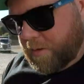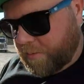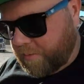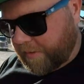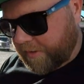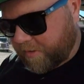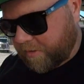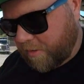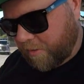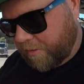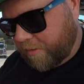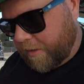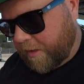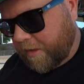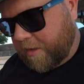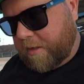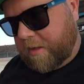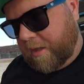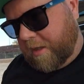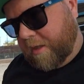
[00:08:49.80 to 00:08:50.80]
what turned
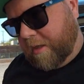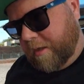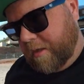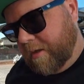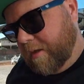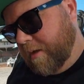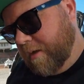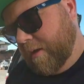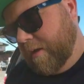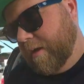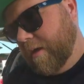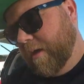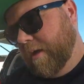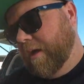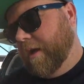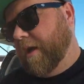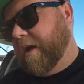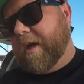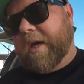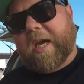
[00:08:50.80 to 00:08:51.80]
into
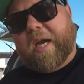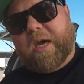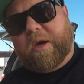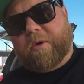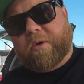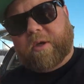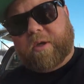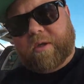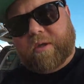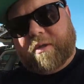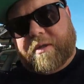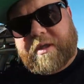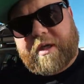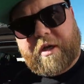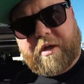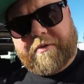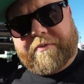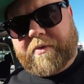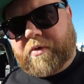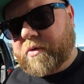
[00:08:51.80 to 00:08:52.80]
how to
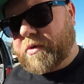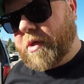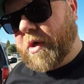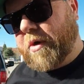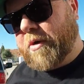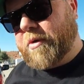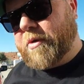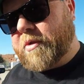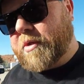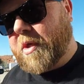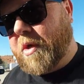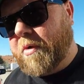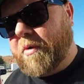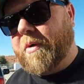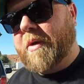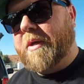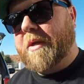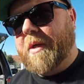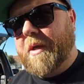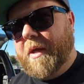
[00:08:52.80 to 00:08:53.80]
tell if your starter's
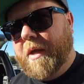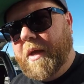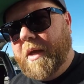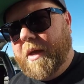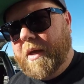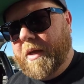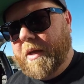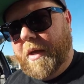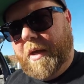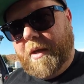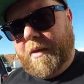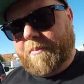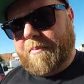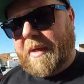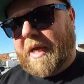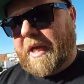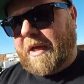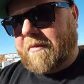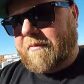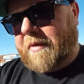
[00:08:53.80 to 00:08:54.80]
going
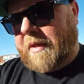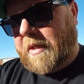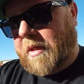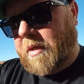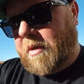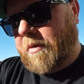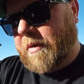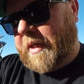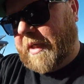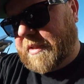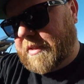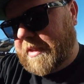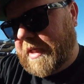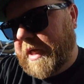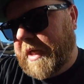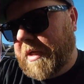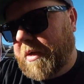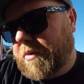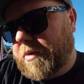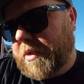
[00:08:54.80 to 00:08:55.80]
bad video has
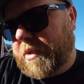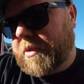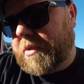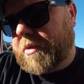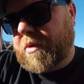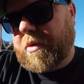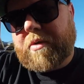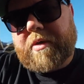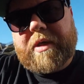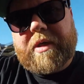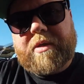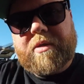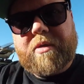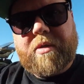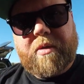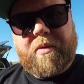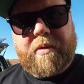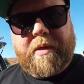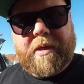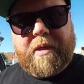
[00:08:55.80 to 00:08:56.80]
now just turned
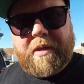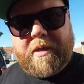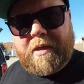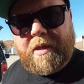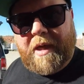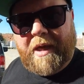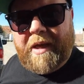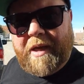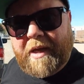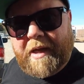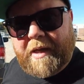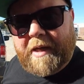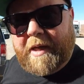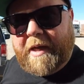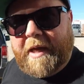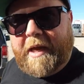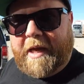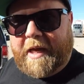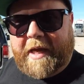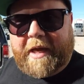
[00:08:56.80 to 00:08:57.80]
into
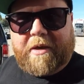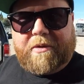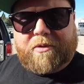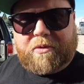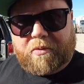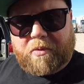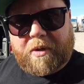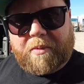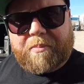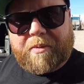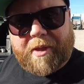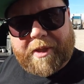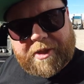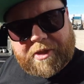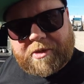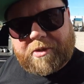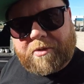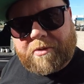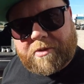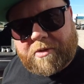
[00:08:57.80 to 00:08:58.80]
how to
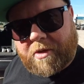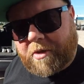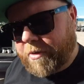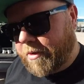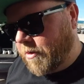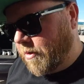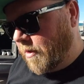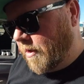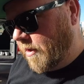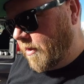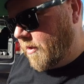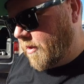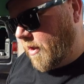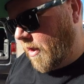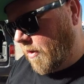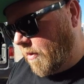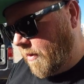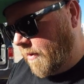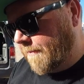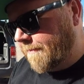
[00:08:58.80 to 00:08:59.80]
replace your starter.
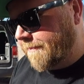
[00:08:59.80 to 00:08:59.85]
So